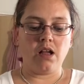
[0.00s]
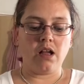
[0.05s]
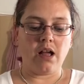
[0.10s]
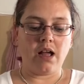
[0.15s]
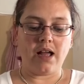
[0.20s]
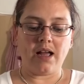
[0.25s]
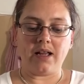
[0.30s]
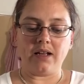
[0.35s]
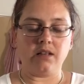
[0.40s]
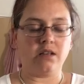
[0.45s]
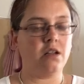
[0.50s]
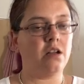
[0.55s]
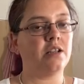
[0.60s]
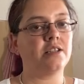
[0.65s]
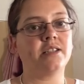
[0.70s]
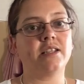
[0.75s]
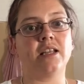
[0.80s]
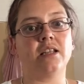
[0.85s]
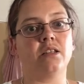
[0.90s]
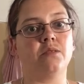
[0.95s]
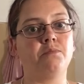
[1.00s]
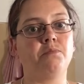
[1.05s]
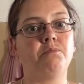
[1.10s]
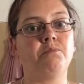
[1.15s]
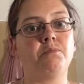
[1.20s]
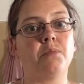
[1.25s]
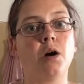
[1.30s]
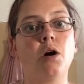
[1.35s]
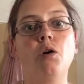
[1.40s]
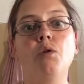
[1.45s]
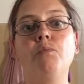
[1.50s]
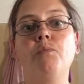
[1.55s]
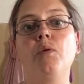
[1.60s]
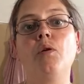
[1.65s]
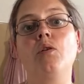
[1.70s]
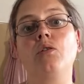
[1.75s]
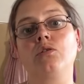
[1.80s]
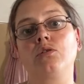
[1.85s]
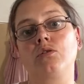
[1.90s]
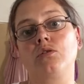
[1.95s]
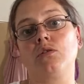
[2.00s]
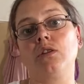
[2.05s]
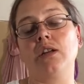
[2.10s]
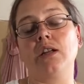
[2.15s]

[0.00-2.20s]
And like I said, the whole box,